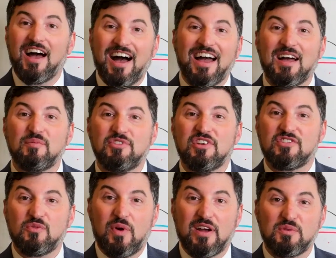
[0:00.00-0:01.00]
Hi, I'm
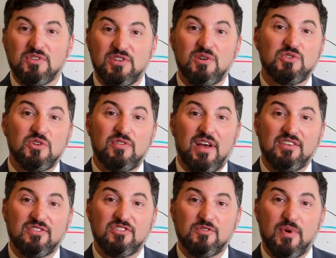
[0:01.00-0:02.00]
Jason Wagner, Sarasota
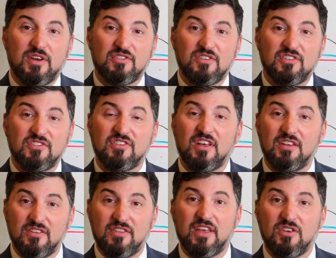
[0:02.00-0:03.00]
Vascular Specialist,
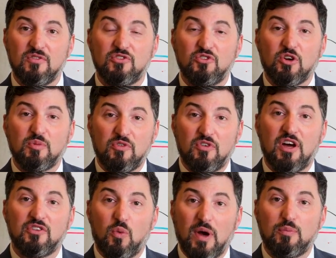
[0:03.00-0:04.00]
and thank you for joining me for
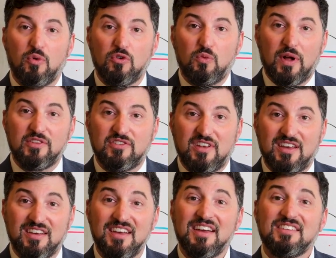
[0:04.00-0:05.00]
another Whiteboard
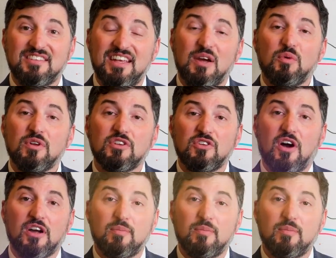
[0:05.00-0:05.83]
Wednesday. Today we're going to talk